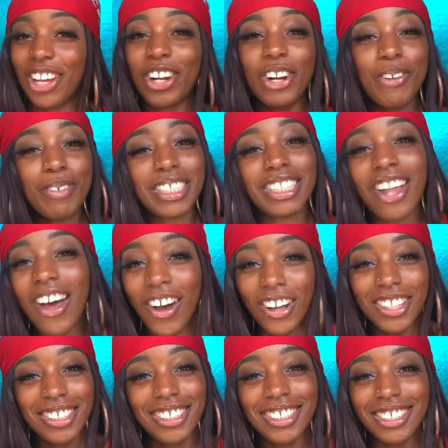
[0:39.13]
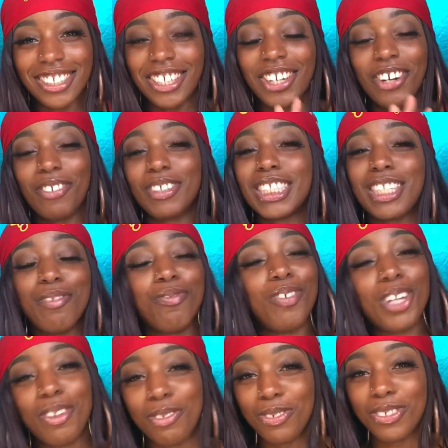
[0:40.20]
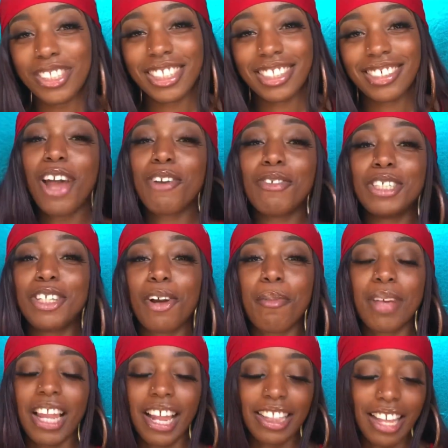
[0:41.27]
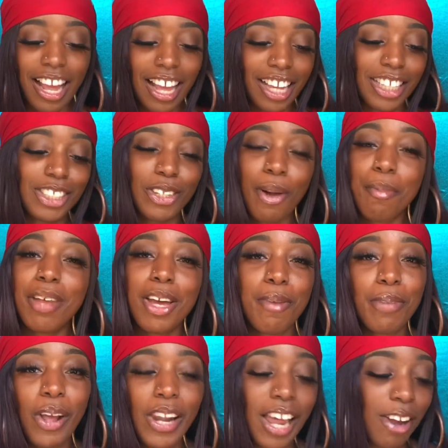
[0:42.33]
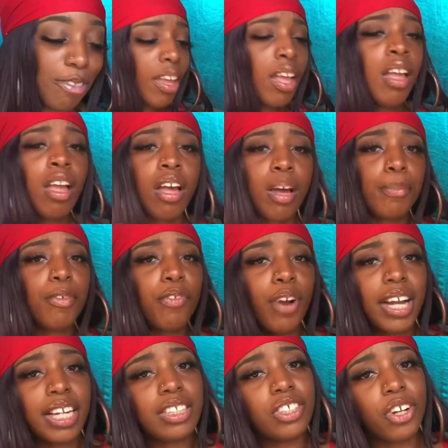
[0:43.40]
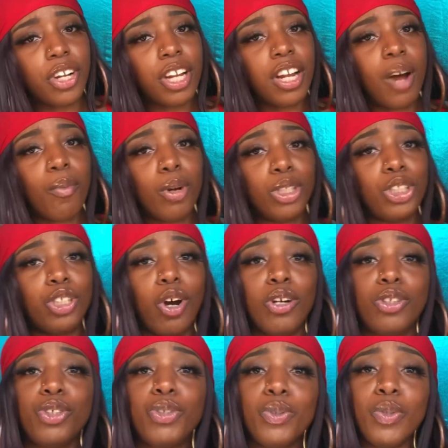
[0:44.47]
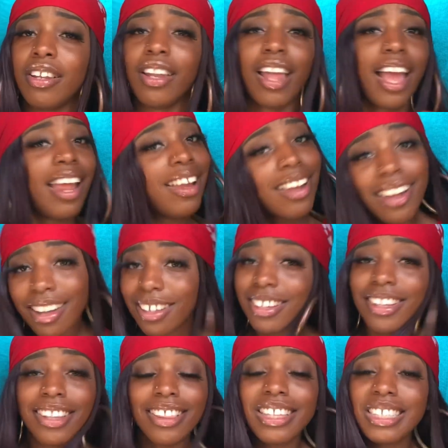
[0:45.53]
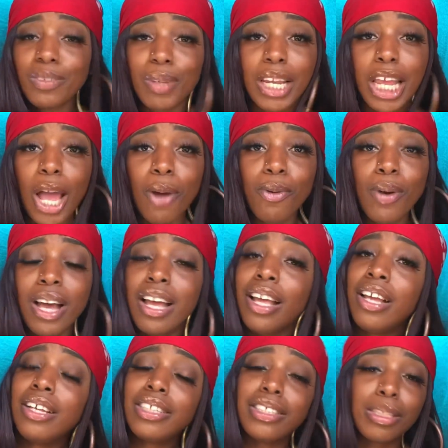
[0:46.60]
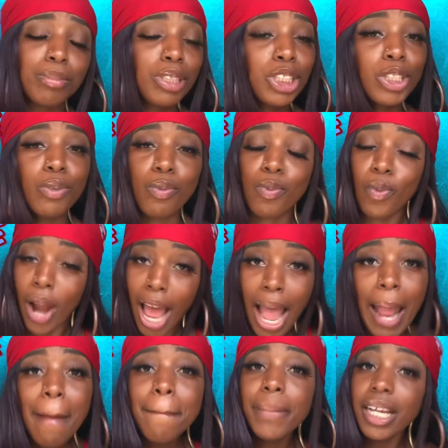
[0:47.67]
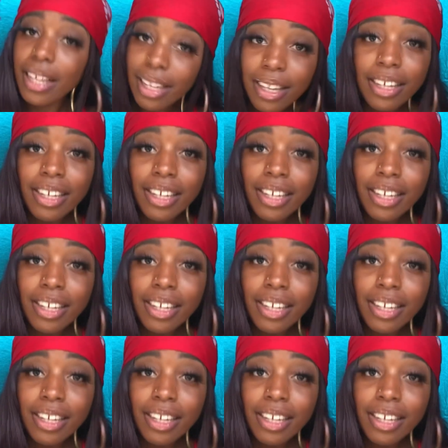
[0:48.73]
your girl was lost. Your girl was confused. I don't want y'all to be like that. So I'm gonna help y'all out. Before I get started, I want y'all to like this video, subscribe, all